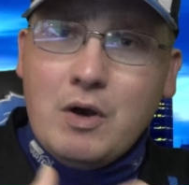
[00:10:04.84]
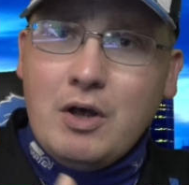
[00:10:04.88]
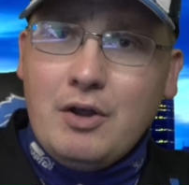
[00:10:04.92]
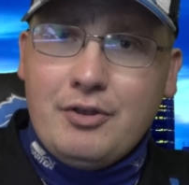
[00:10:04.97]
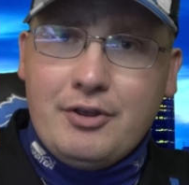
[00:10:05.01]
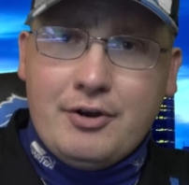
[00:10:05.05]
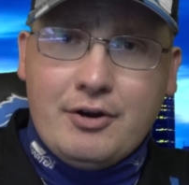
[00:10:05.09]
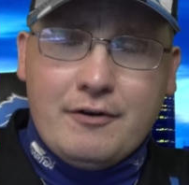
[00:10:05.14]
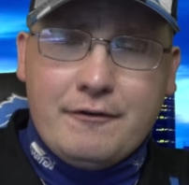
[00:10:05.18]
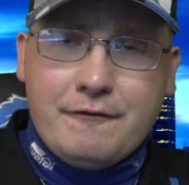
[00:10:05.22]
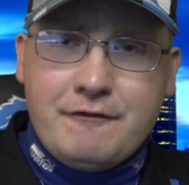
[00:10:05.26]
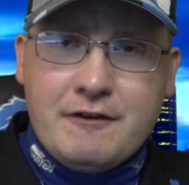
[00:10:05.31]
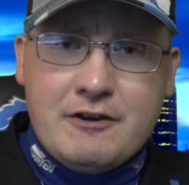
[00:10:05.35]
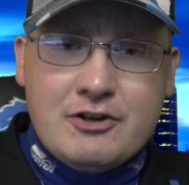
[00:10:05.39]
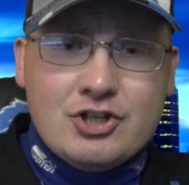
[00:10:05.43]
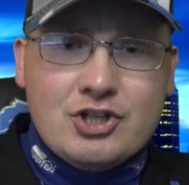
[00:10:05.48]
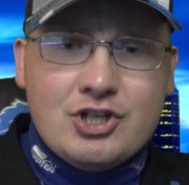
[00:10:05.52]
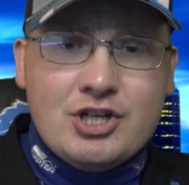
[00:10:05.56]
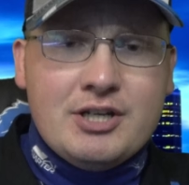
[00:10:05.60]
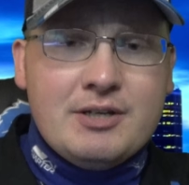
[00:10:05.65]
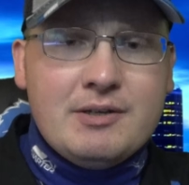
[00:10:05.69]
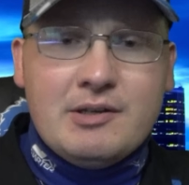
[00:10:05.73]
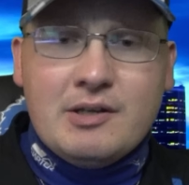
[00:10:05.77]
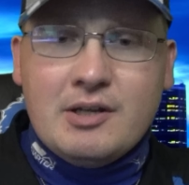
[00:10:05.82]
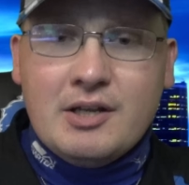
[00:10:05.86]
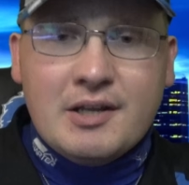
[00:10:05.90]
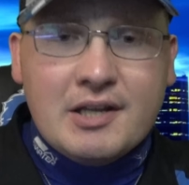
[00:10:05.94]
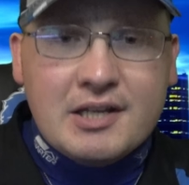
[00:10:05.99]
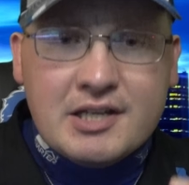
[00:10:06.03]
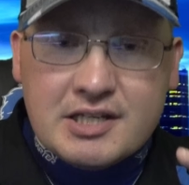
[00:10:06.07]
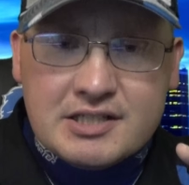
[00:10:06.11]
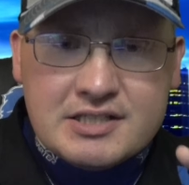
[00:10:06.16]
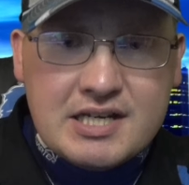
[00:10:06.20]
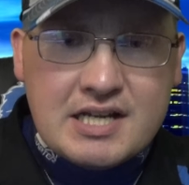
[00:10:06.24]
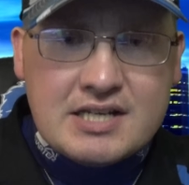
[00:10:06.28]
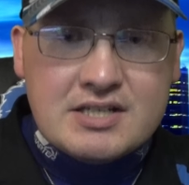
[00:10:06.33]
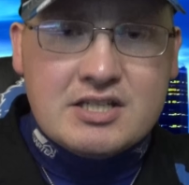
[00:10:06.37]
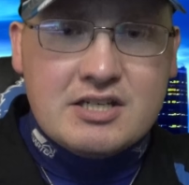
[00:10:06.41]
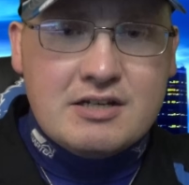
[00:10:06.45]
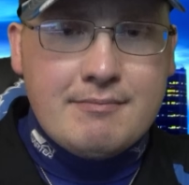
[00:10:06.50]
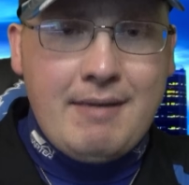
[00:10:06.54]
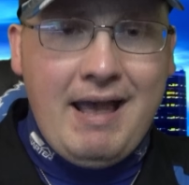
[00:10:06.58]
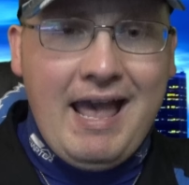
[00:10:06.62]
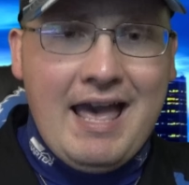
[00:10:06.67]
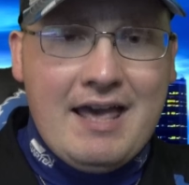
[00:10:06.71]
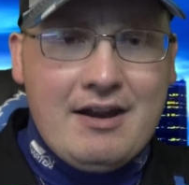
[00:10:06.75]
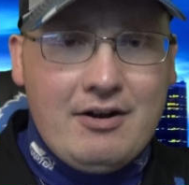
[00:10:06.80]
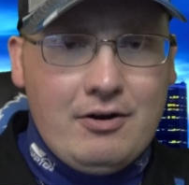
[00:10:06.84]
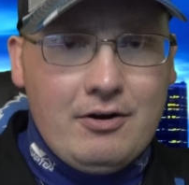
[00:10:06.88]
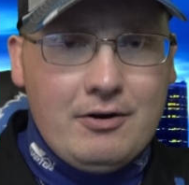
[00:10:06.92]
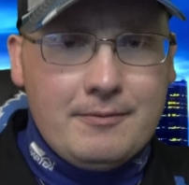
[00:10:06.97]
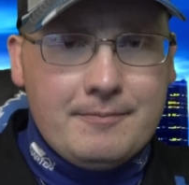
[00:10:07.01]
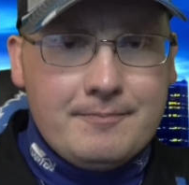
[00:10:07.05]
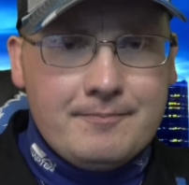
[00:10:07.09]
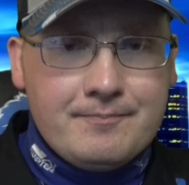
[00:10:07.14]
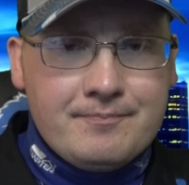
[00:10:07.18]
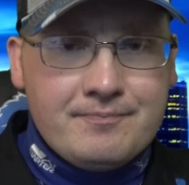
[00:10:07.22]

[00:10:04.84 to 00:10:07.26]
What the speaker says: they're efficient. It doesn't matter.